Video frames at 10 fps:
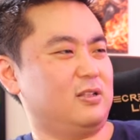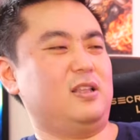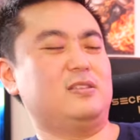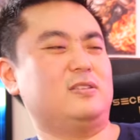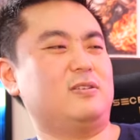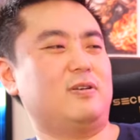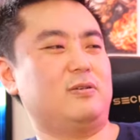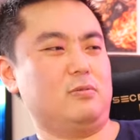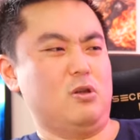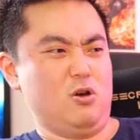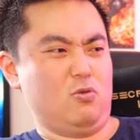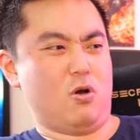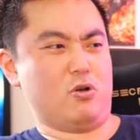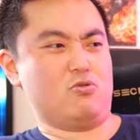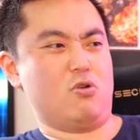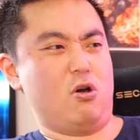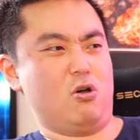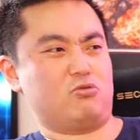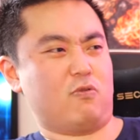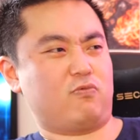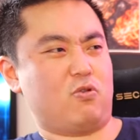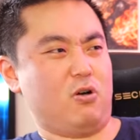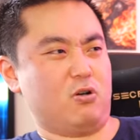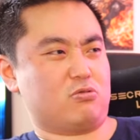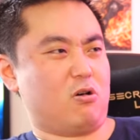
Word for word: that doesn't sound right. Why yes, of course!